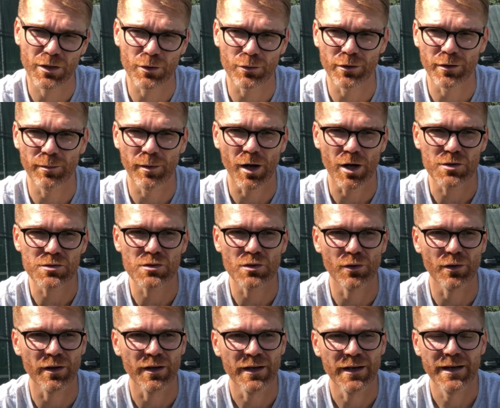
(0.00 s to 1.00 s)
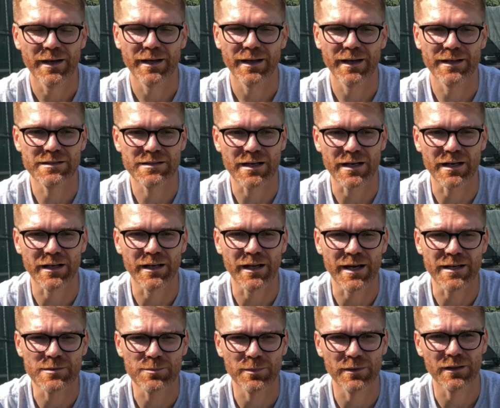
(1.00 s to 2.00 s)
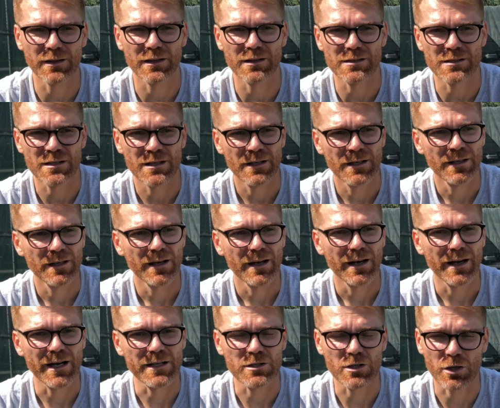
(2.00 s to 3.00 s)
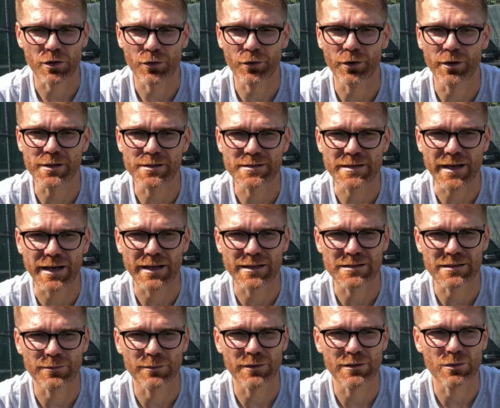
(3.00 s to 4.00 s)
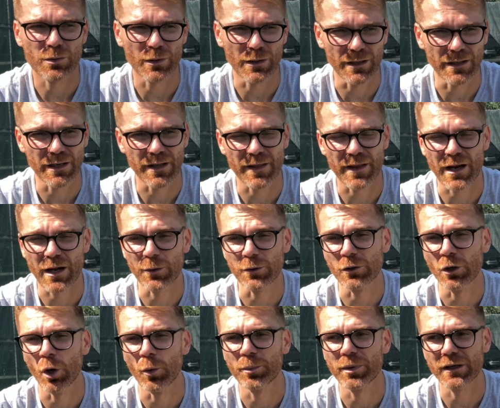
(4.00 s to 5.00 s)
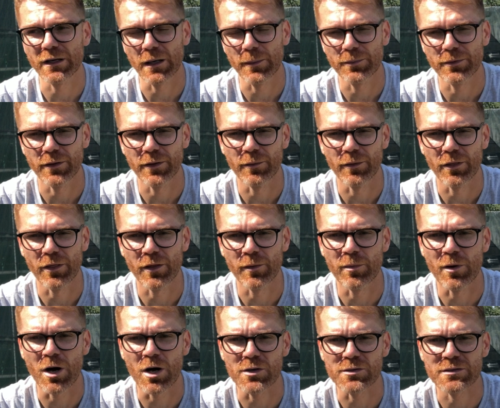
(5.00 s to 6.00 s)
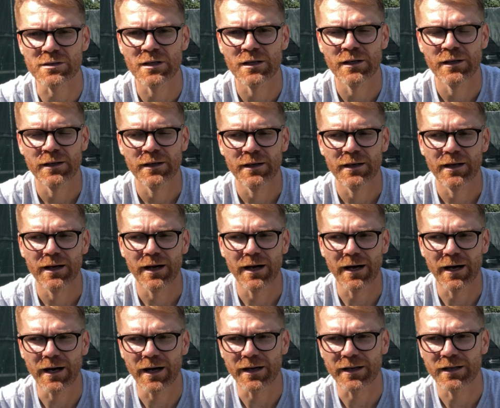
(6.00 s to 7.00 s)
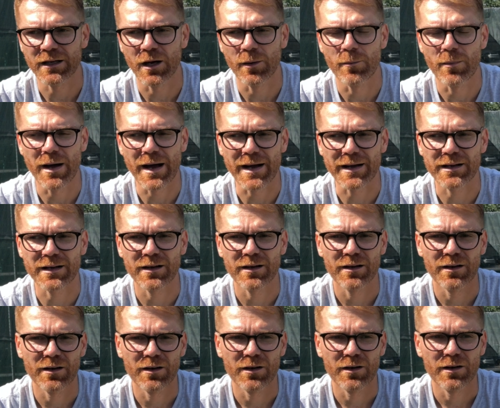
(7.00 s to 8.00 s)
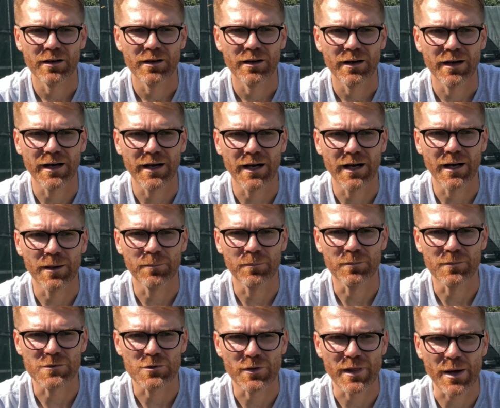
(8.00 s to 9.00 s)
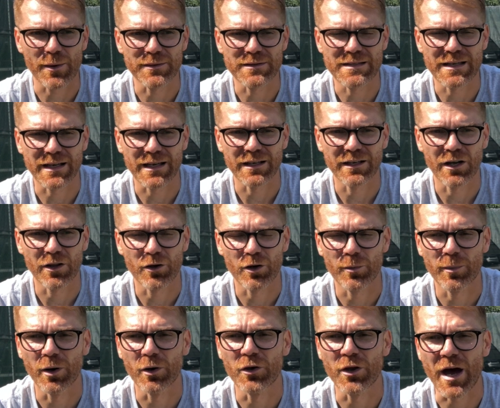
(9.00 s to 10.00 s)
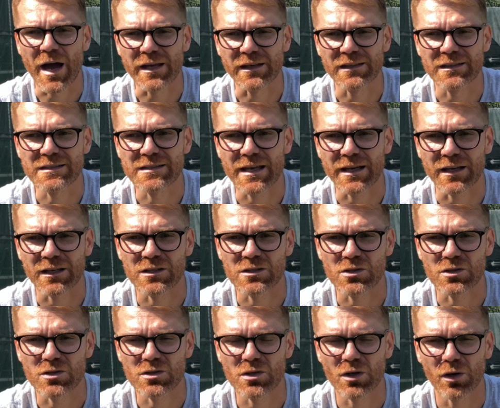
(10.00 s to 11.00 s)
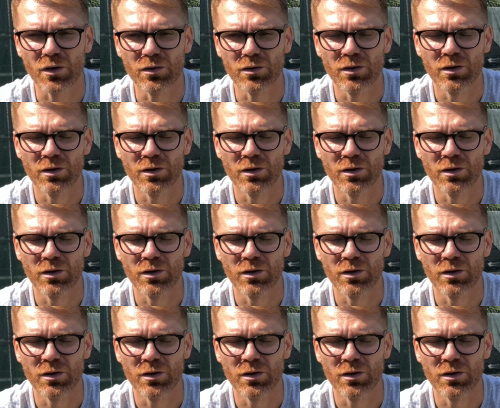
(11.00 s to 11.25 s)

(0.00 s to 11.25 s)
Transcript: 3 balls, so it's kind of nice because I took 30 seconds in between, and then I would go pick up the balls and come back. So that would take another about 90 seconds or so.